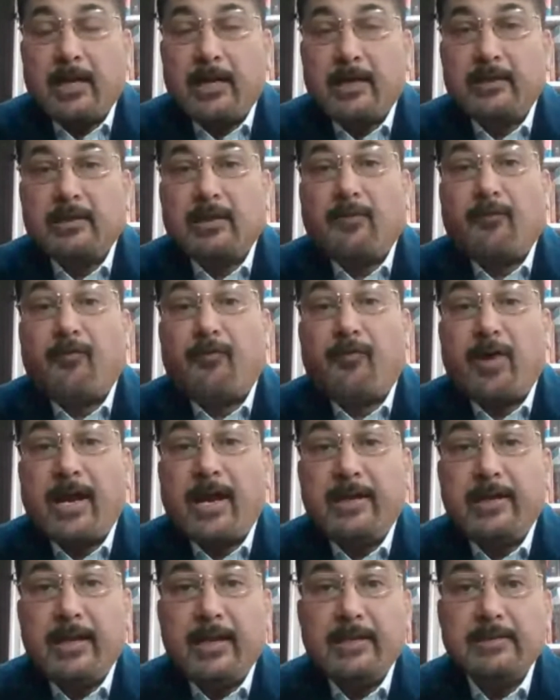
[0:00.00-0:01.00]
and the
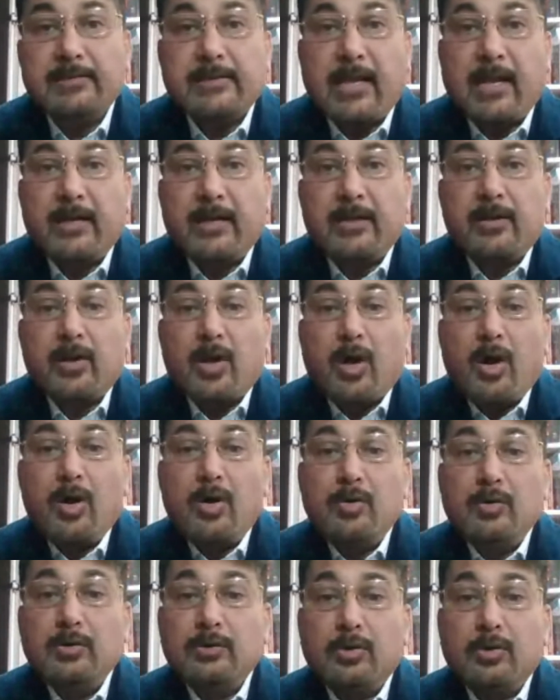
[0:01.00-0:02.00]
finance, and
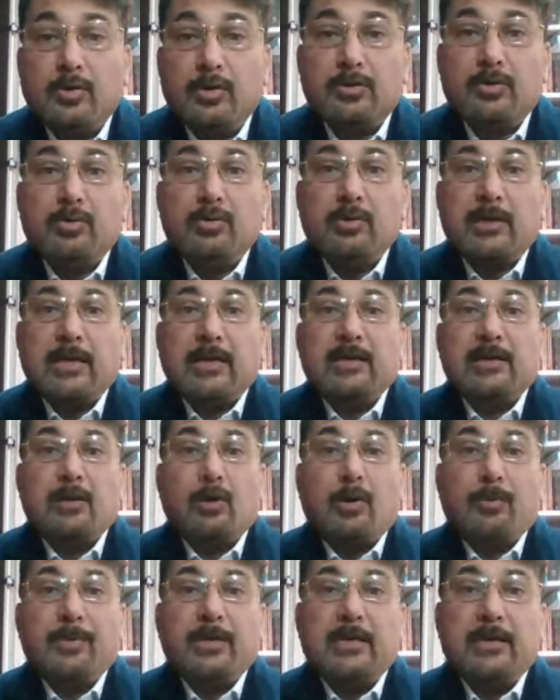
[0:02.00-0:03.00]
now those who can
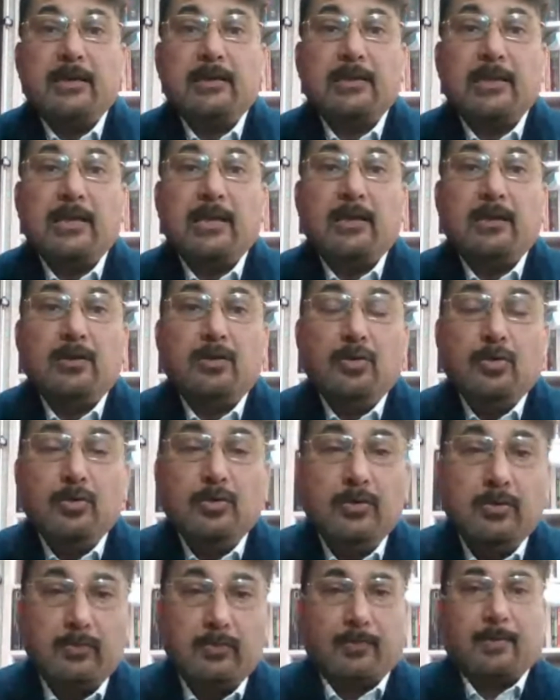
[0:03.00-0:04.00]
dominate the
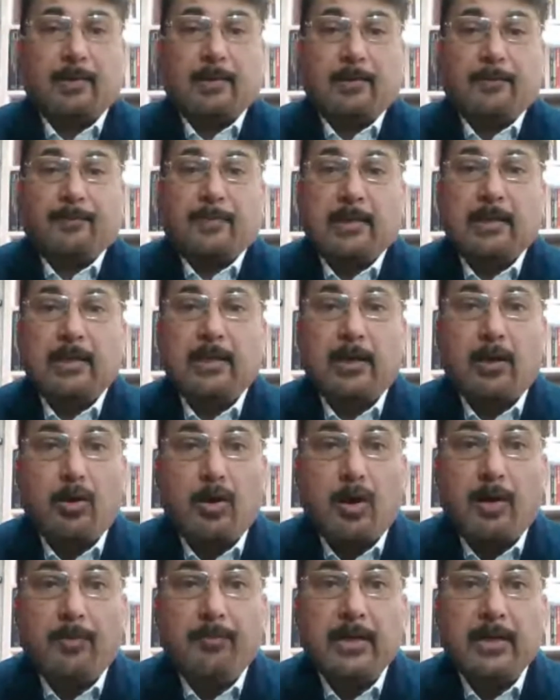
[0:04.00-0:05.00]
new
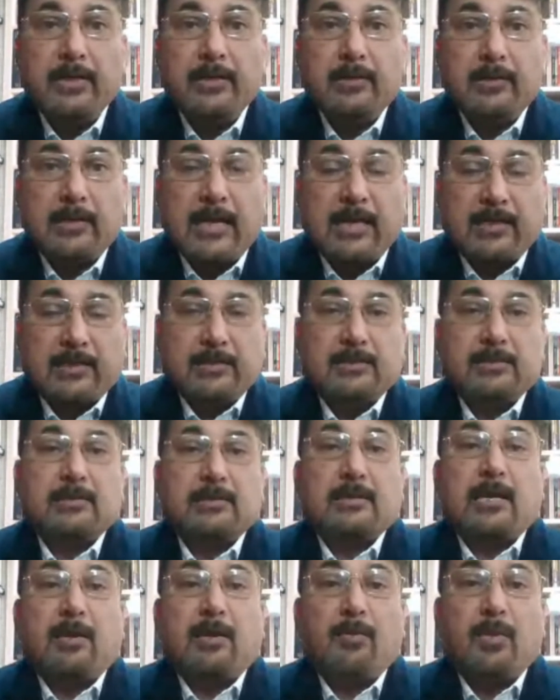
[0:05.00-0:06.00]
common that
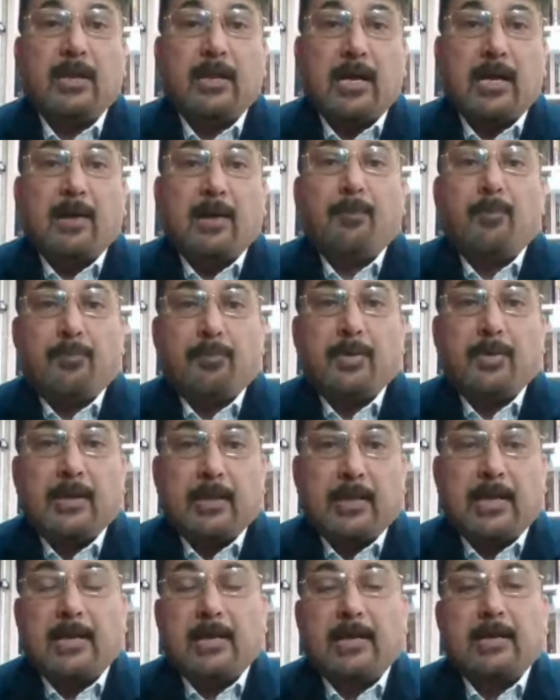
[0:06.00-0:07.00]
is coming up
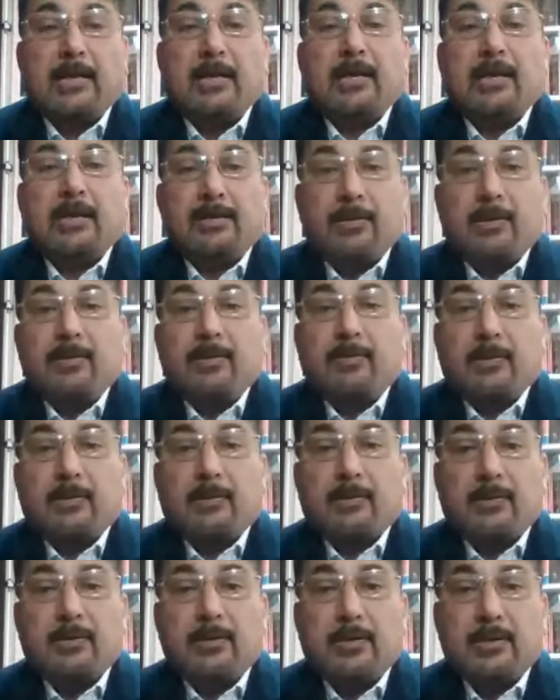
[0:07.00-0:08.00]

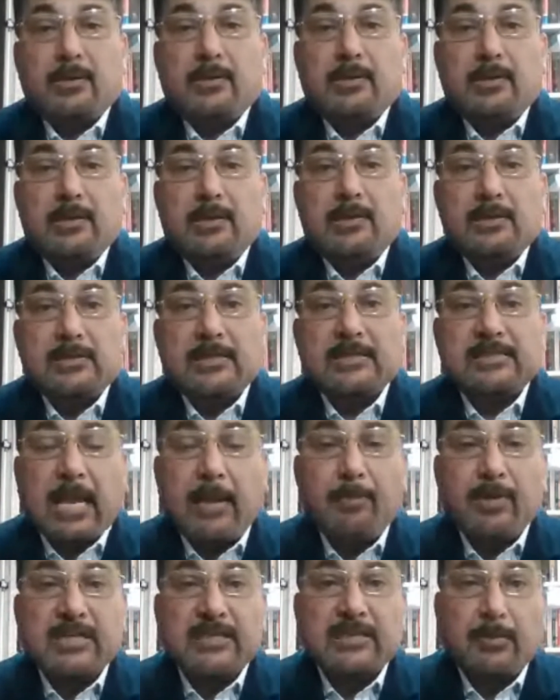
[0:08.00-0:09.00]
is the
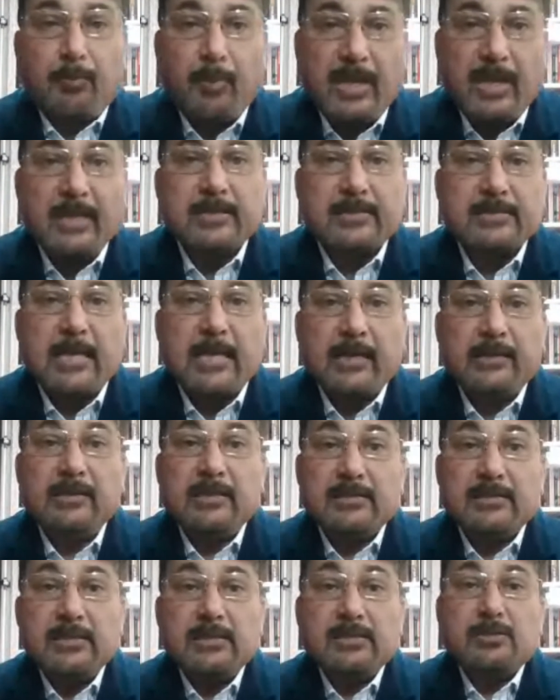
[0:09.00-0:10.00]
cyberspace, and
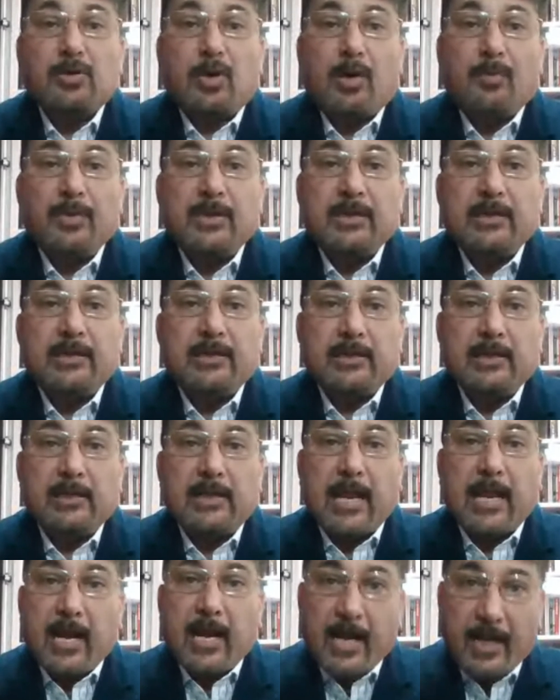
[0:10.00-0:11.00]
this is
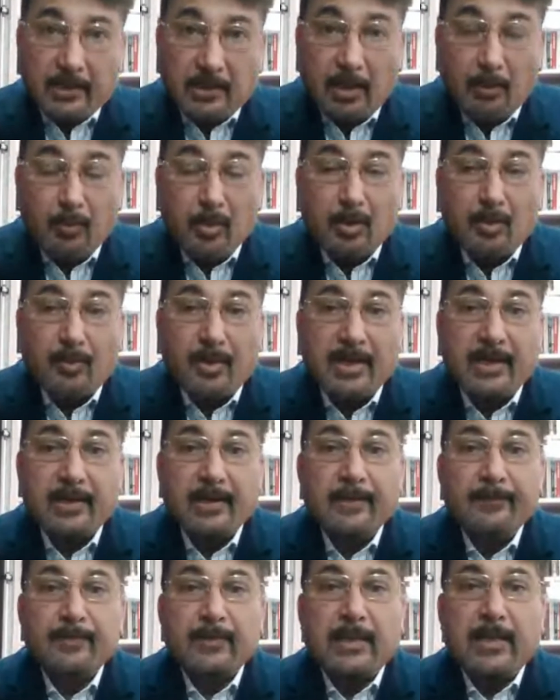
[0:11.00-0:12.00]
dominated at the
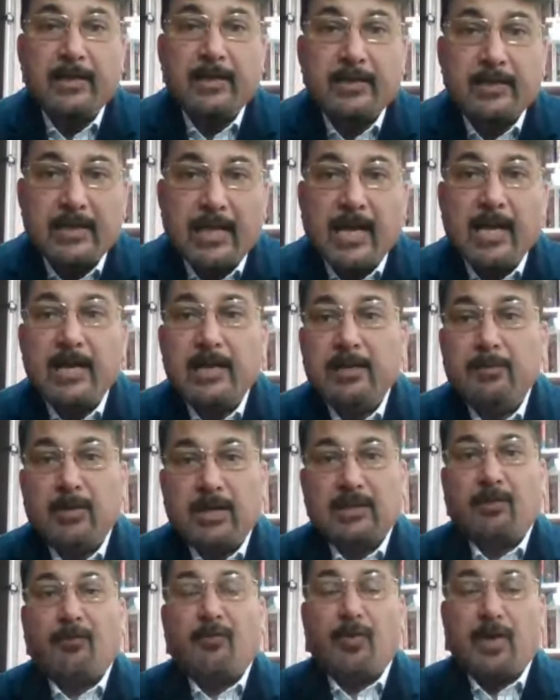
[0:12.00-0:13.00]
moment entirely
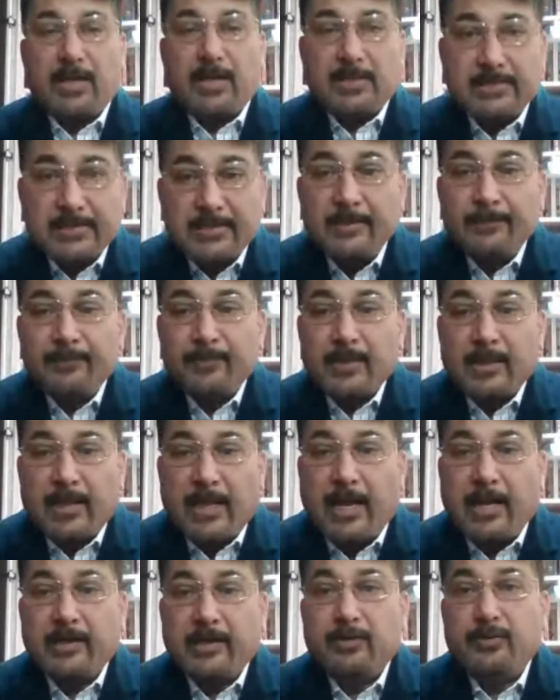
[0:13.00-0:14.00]
by the West.
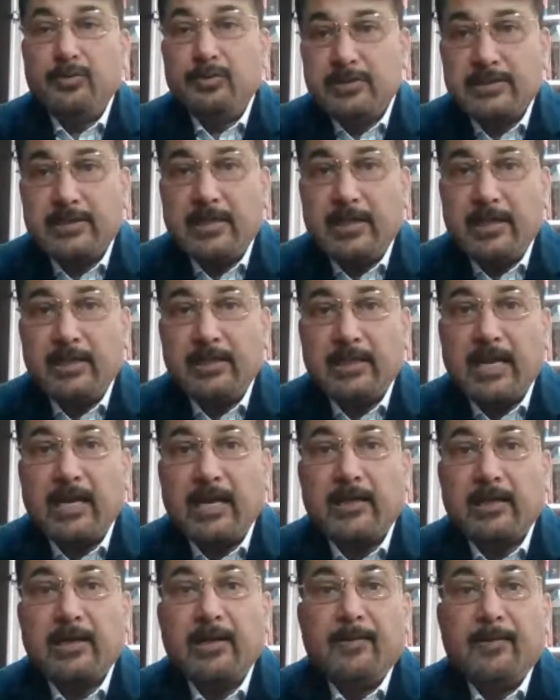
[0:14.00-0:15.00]
And you say
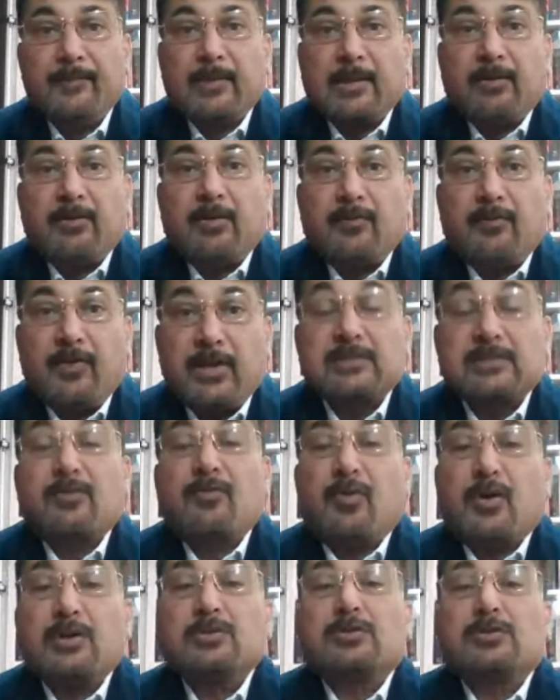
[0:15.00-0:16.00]
that West
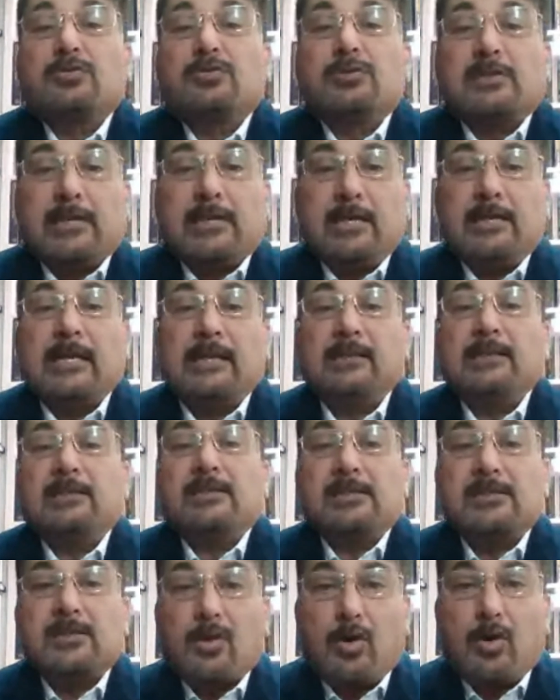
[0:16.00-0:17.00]
wants to say that
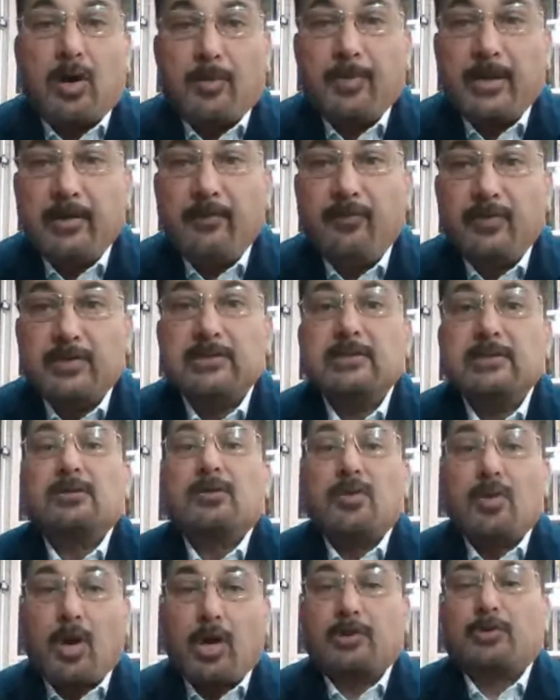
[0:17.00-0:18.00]
it is common, which is
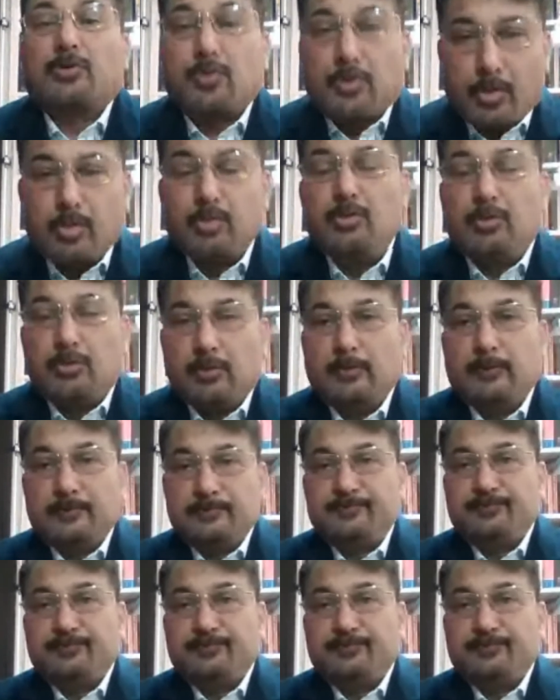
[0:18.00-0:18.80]
not true.